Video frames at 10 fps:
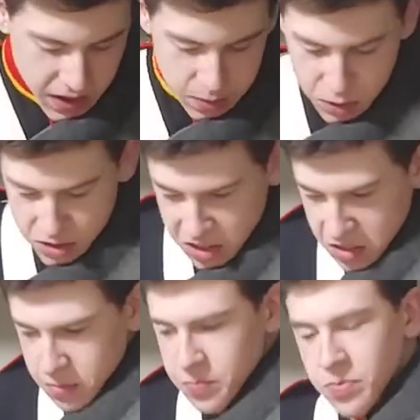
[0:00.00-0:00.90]
I'm
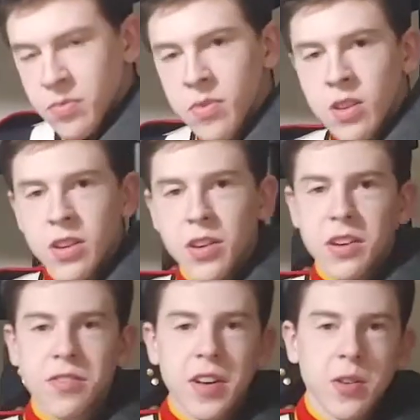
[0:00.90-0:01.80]
using. You can
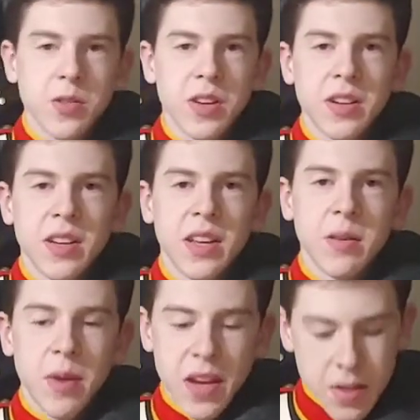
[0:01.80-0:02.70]
find those on
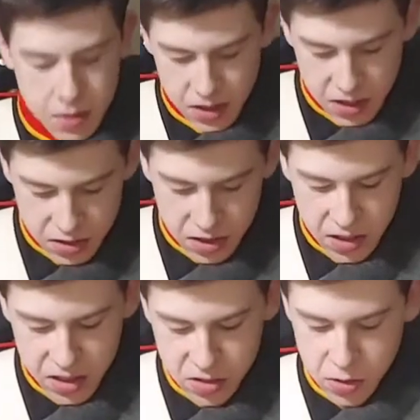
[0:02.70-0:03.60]
eBay and other
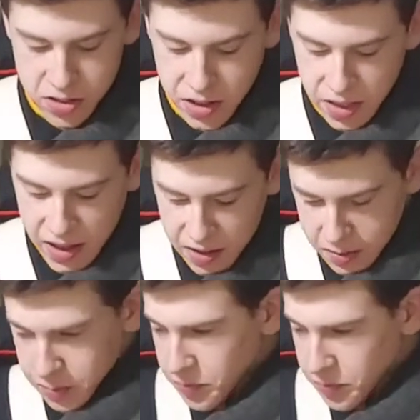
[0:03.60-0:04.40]
online stores like that.